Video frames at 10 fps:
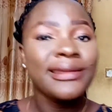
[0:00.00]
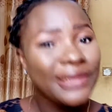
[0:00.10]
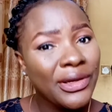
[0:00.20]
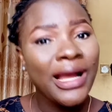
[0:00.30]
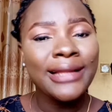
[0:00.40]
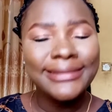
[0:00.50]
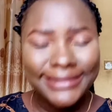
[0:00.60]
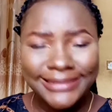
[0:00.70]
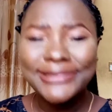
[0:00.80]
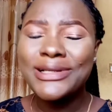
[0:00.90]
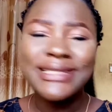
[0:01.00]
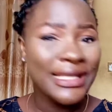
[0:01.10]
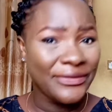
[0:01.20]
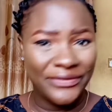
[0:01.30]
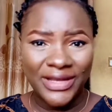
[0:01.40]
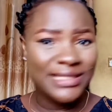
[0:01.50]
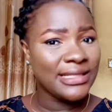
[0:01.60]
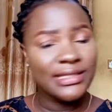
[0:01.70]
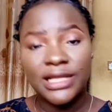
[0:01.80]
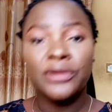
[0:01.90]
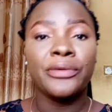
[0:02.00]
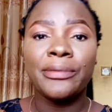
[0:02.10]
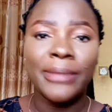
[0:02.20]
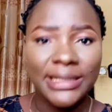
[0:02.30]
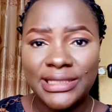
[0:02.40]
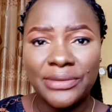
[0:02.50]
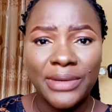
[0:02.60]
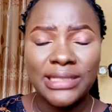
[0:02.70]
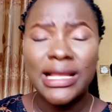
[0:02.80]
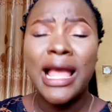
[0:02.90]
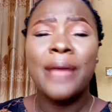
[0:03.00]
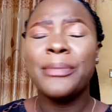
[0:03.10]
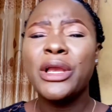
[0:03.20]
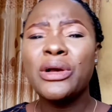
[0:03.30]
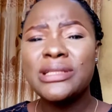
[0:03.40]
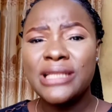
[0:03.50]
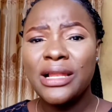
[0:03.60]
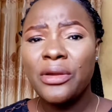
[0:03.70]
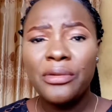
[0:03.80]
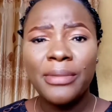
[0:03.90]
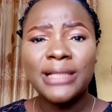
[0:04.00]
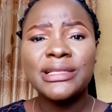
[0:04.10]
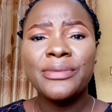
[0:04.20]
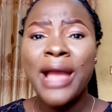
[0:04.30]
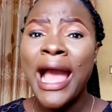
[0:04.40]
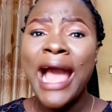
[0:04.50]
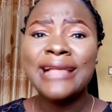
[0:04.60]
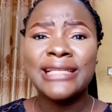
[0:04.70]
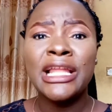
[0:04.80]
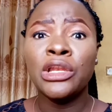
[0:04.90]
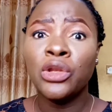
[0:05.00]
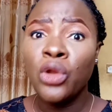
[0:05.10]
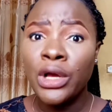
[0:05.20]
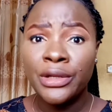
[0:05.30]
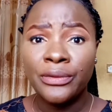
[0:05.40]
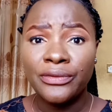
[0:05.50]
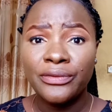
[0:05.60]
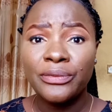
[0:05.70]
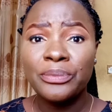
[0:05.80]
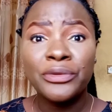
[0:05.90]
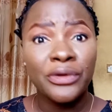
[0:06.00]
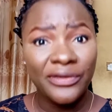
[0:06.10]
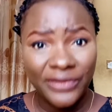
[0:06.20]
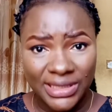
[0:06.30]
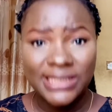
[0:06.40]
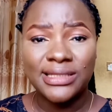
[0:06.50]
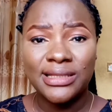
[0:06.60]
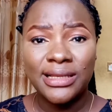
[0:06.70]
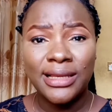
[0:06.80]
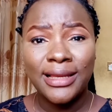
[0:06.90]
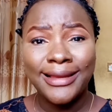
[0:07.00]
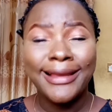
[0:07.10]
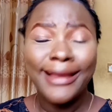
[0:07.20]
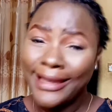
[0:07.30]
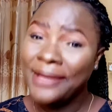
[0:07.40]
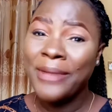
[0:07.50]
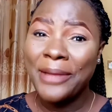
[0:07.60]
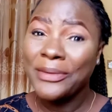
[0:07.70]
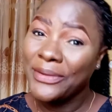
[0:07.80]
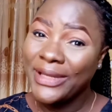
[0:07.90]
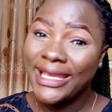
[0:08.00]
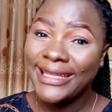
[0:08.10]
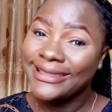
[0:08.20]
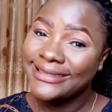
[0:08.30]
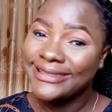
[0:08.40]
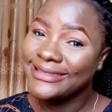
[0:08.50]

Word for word: you can just invest in tailoring materials because tailoring material has a lot of profits. You might be looking